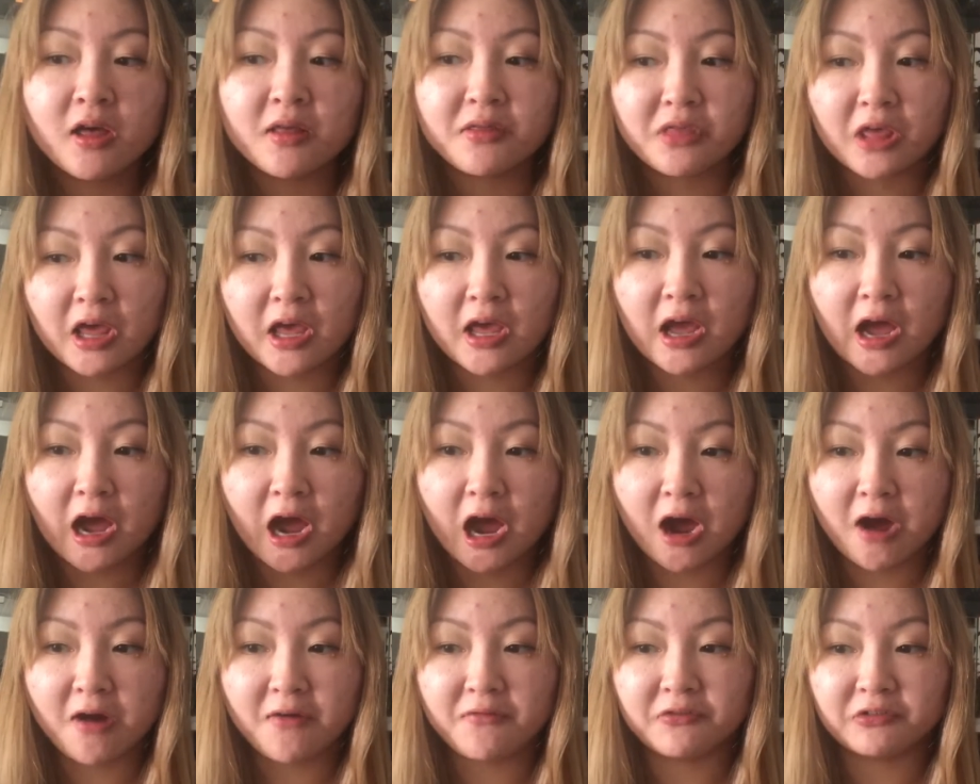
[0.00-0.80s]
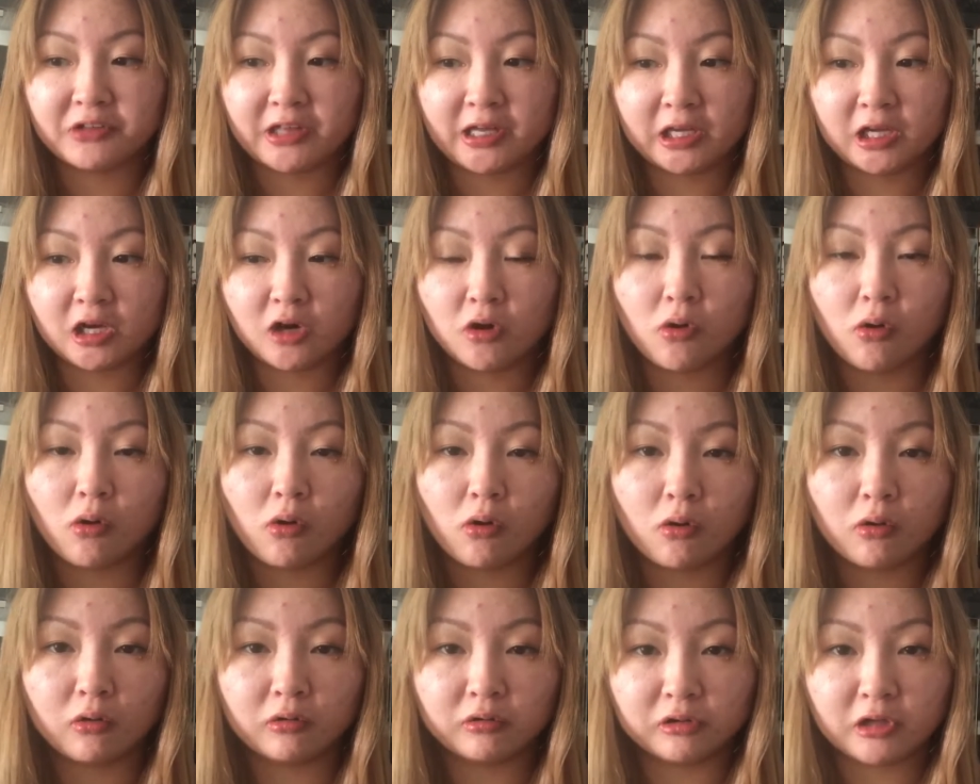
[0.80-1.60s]
They have like a
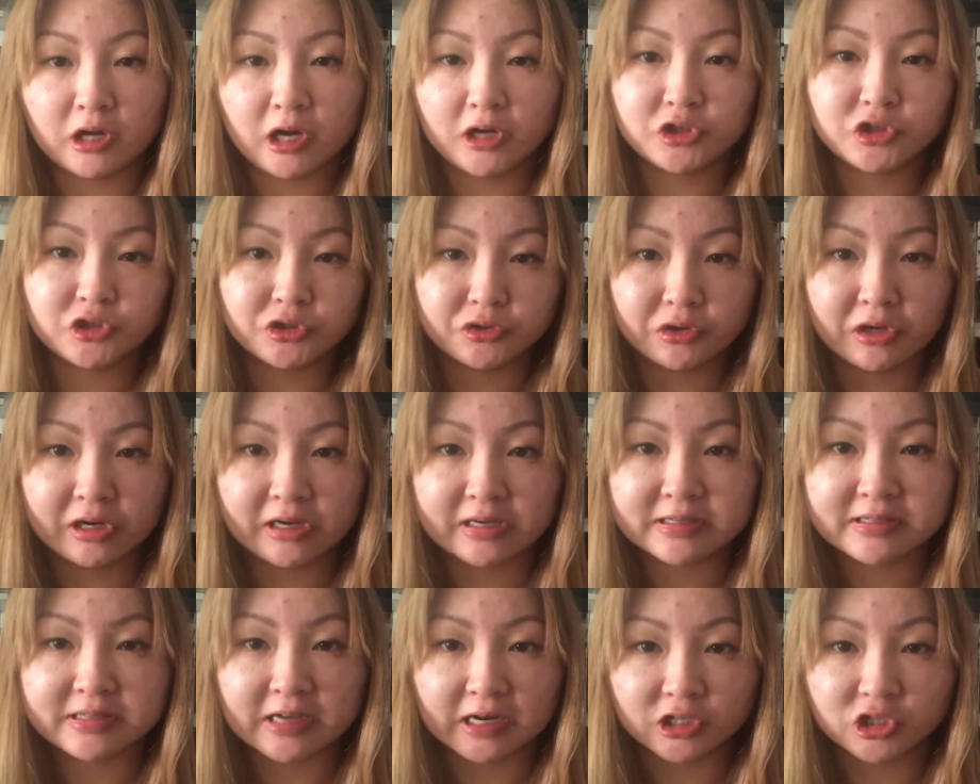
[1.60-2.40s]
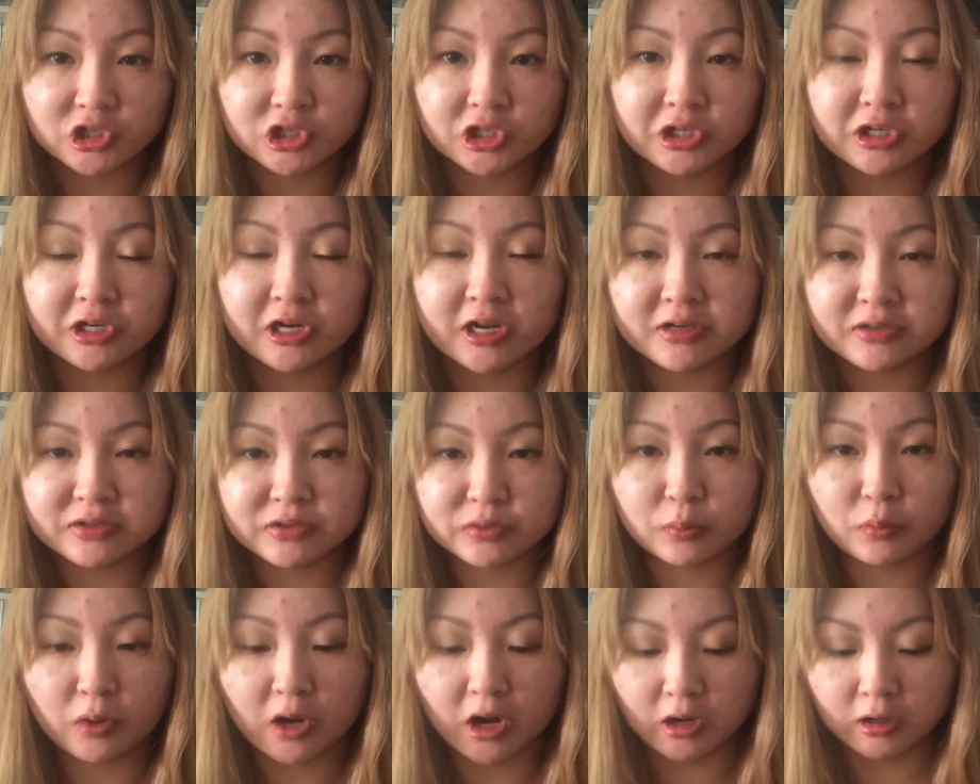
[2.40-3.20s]
whole luxury section
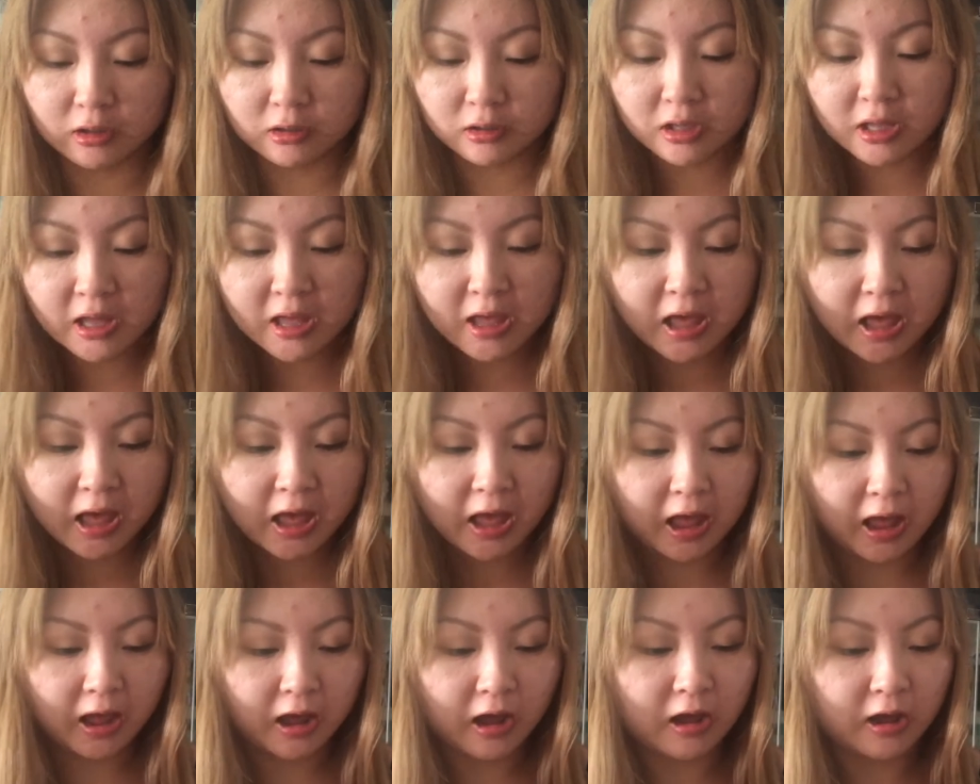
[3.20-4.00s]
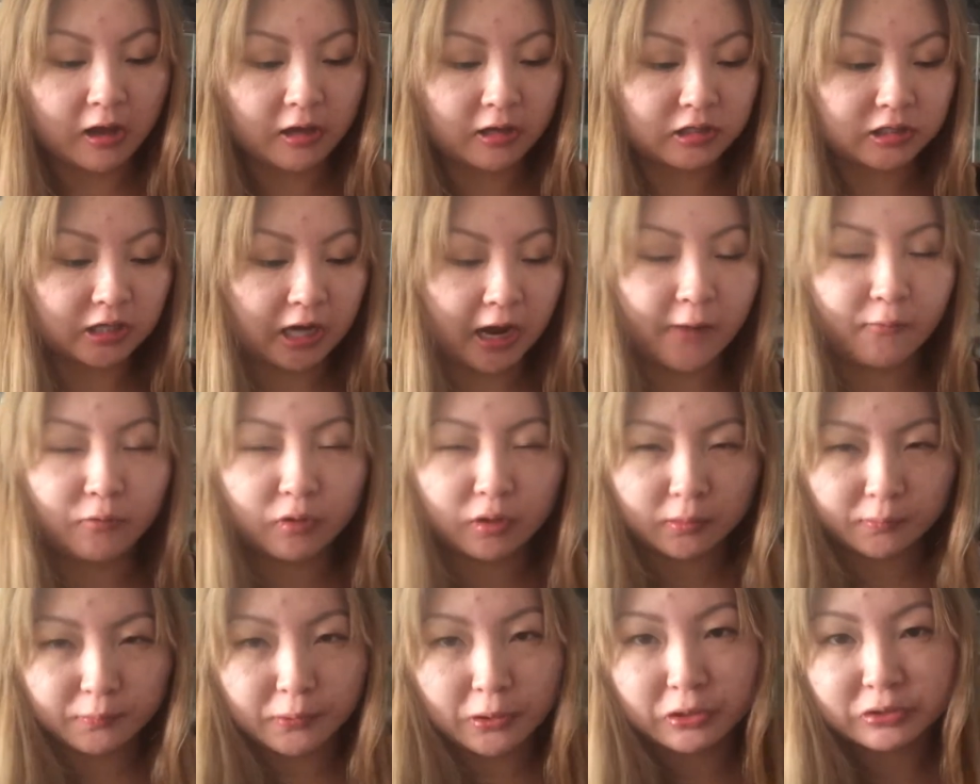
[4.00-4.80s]
as well, and I
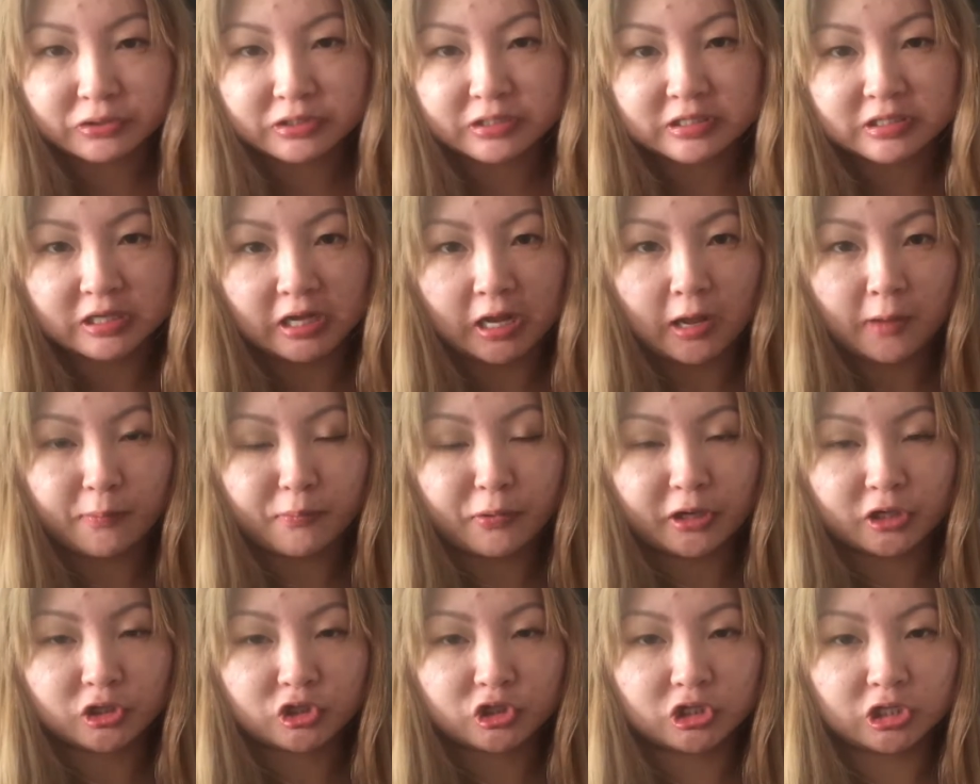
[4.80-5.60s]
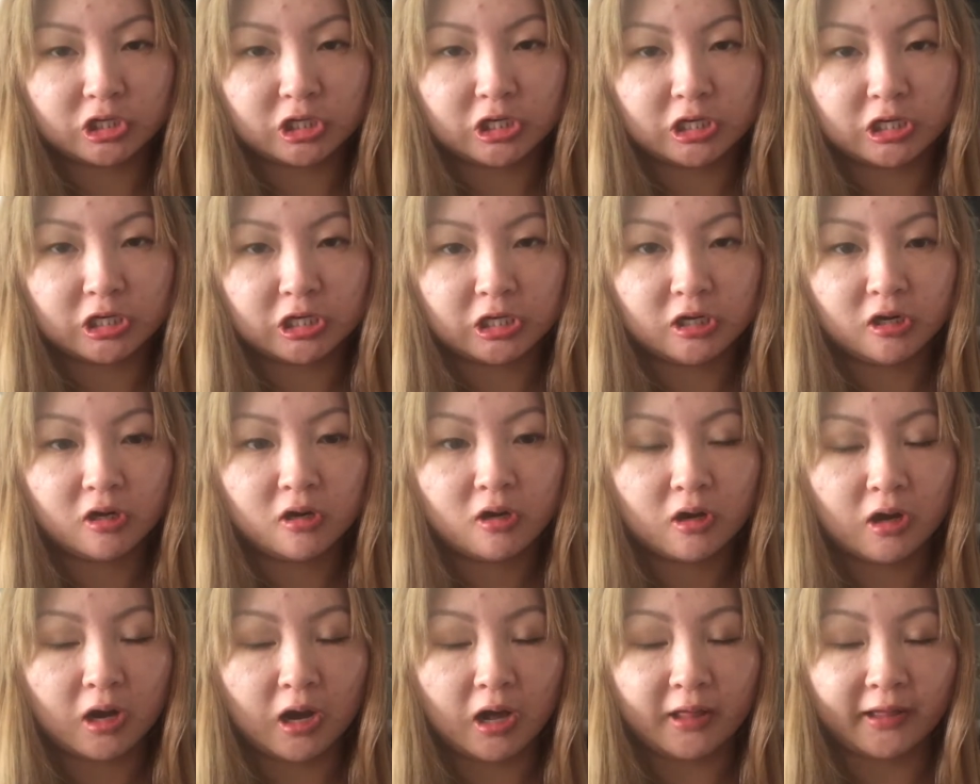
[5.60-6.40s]
will post a picture,
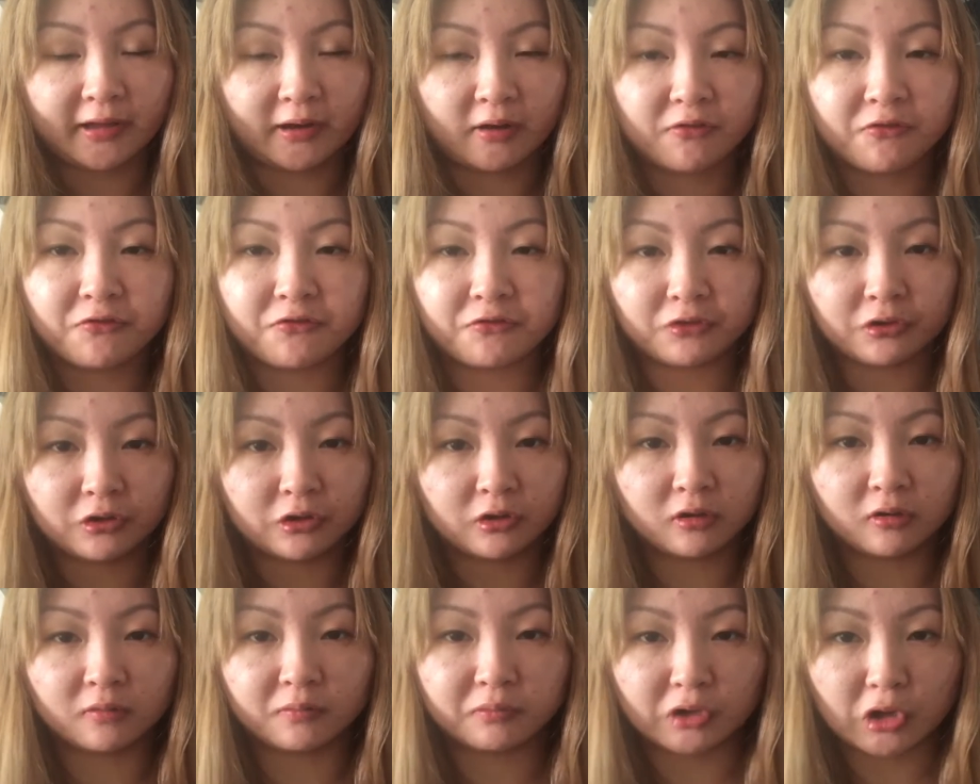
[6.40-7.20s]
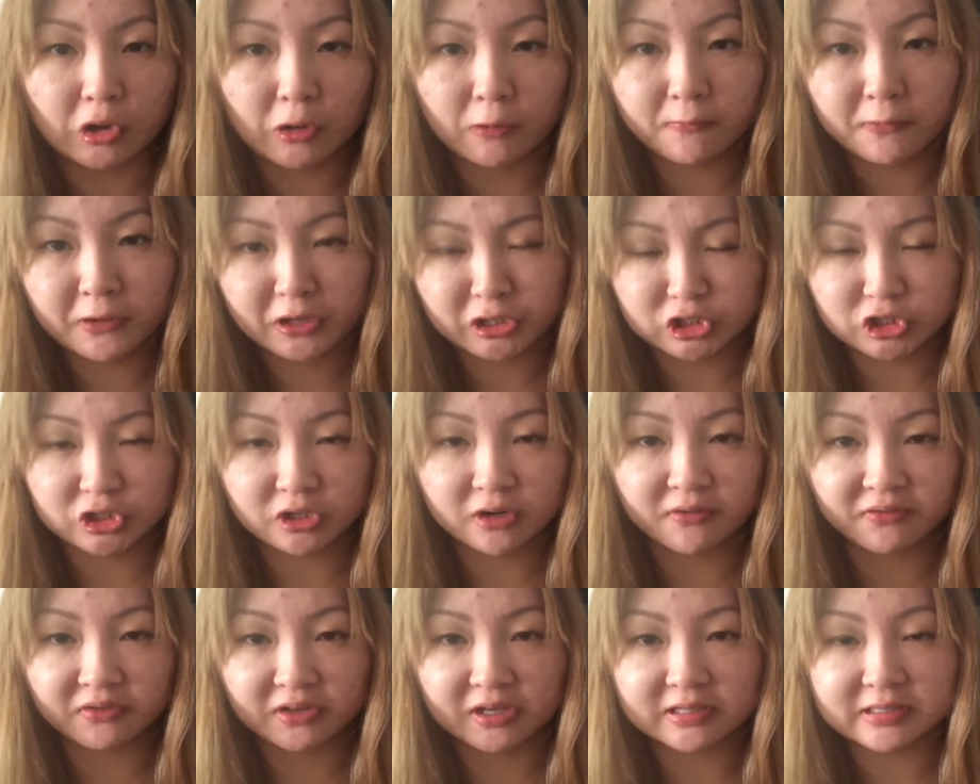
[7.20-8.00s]
like a full-blown
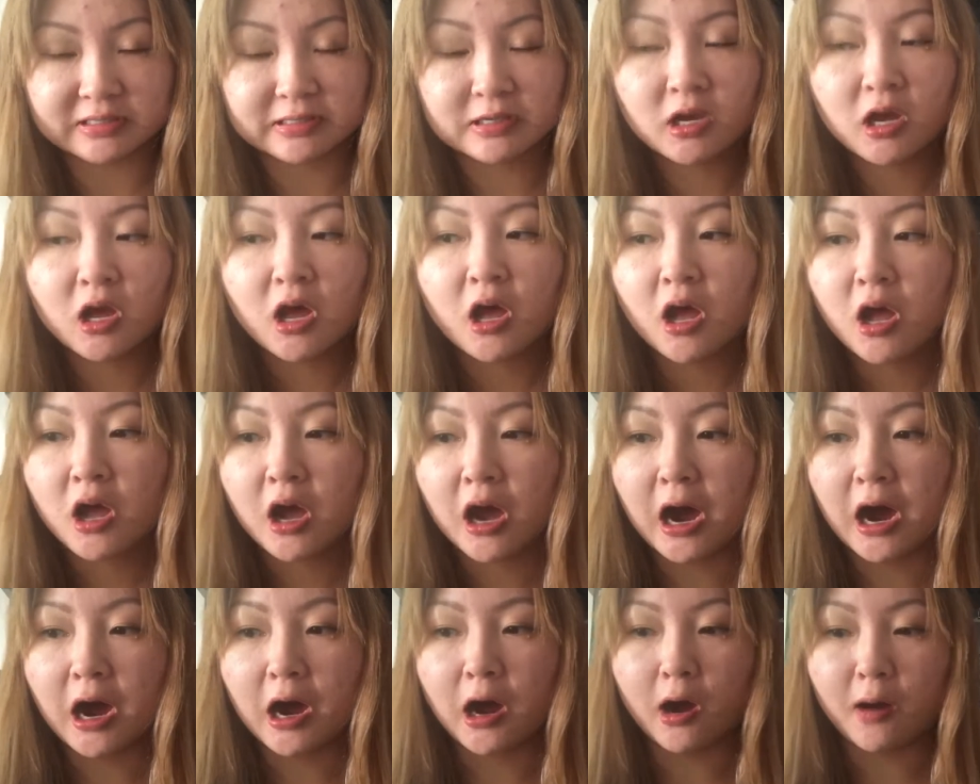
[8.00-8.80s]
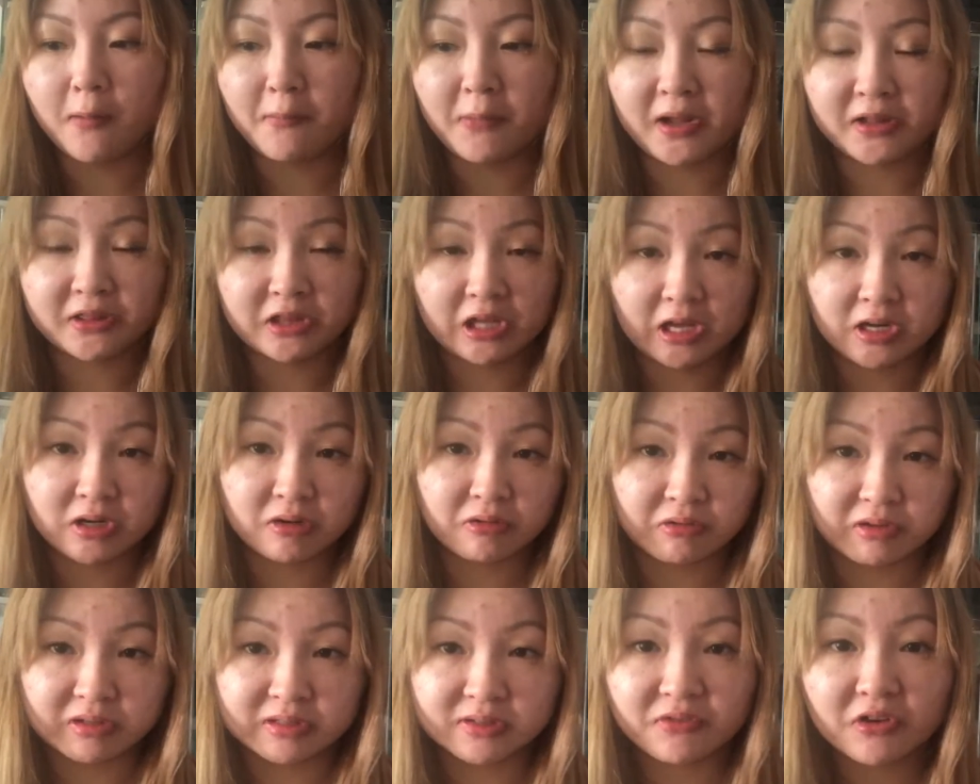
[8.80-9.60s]
picture of this at the end
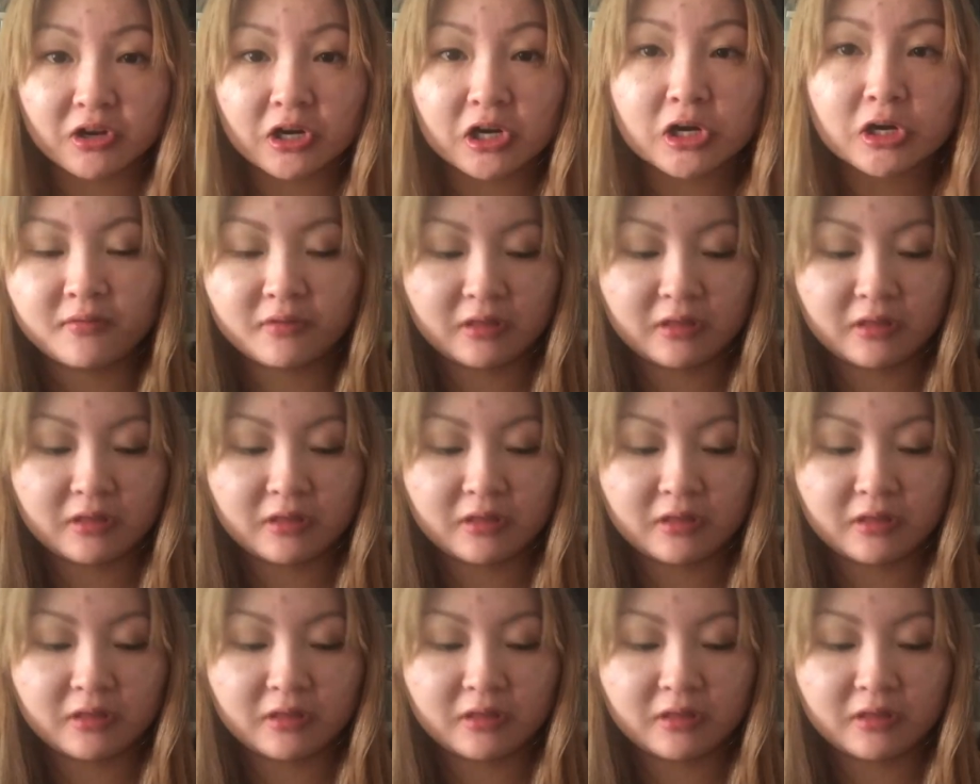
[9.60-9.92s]
of this video.